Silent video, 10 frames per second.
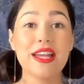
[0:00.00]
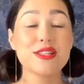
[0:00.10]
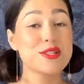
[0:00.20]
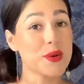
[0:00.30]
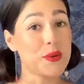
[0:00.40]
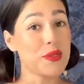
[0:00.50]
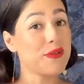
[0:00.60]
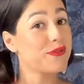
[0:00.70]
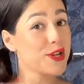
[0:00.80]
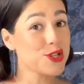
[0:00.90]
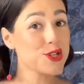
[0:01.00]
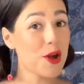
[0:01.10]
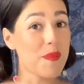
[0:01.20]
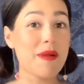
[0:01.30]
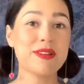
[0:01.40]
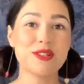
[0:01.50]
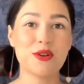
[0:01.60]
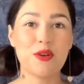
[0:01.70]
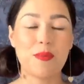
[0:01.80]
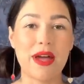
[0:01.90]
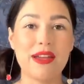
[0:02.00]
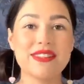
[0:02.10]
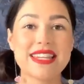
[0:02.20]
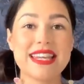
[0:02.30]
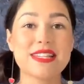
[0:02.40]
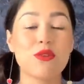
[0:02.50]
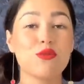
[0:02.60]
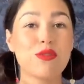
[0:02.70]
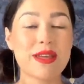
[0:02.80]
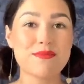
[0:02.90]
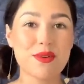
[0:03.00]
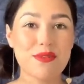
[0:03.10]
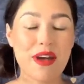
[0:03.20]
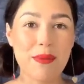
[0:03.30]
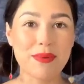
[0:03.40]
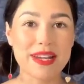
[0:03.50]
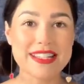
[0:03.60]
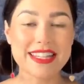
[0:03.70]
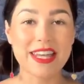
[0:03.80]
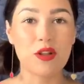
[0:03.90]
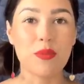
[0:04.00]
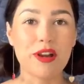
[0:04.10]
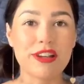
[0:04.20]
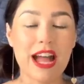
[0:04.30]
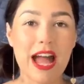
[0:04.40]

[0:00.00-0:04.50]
So the first shop I'm going to talk about is Rainbow Fabrics Kilburn.